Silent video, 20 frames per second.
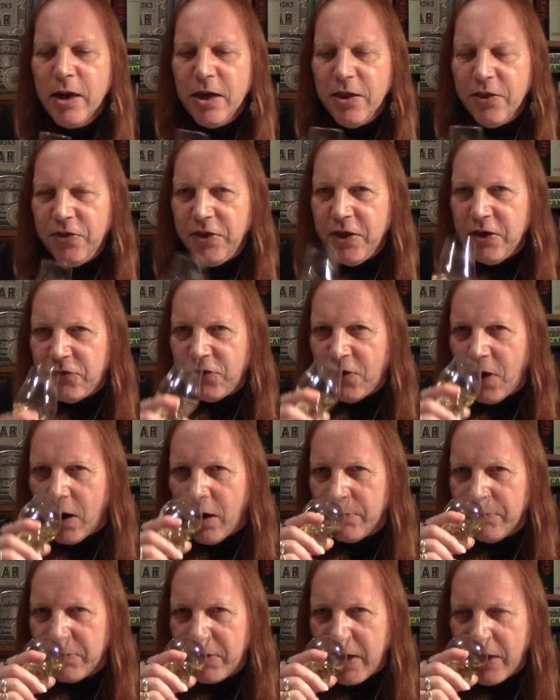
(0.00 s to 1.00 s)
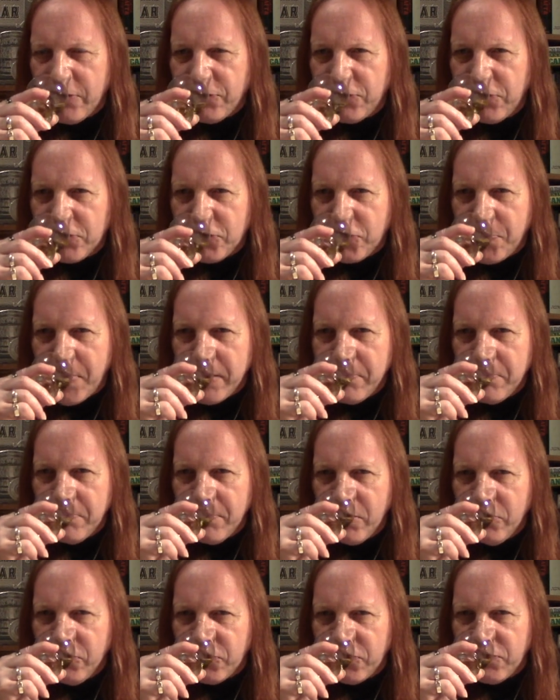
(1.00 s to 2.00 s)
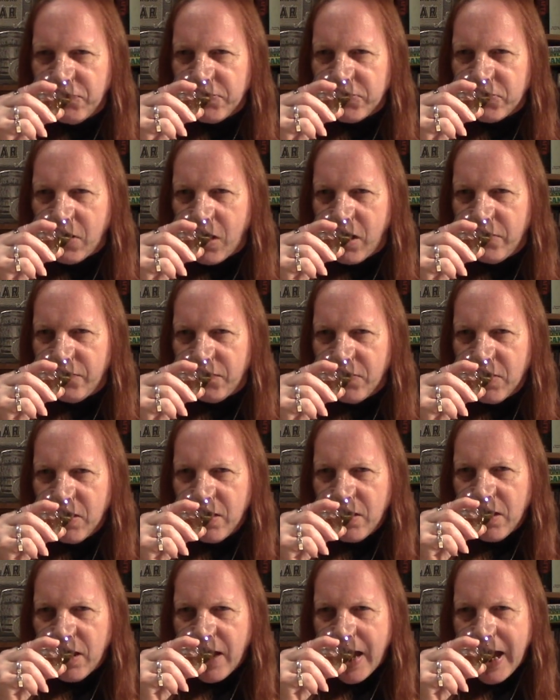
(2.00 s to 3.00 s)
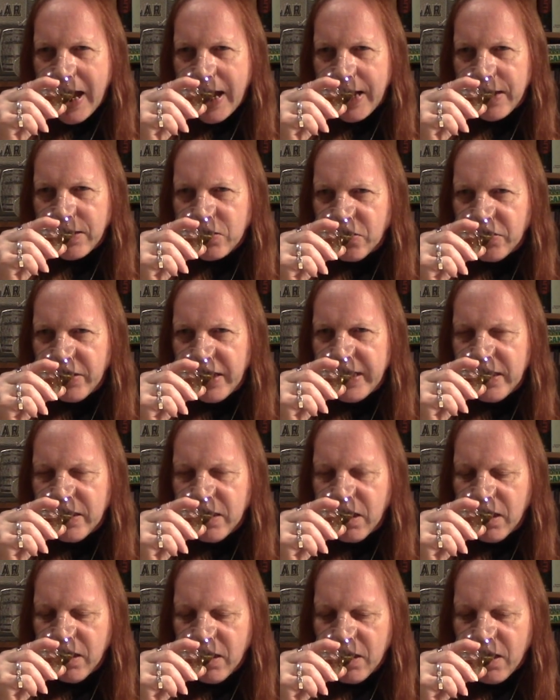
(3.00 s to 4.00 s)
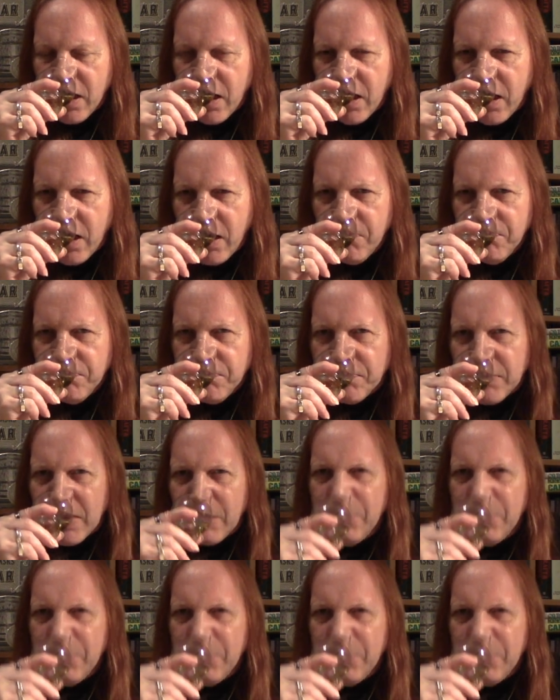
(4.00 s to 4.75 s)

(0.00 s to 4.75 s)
This, I'm guessing, spent most of its life at Caol Ila, um,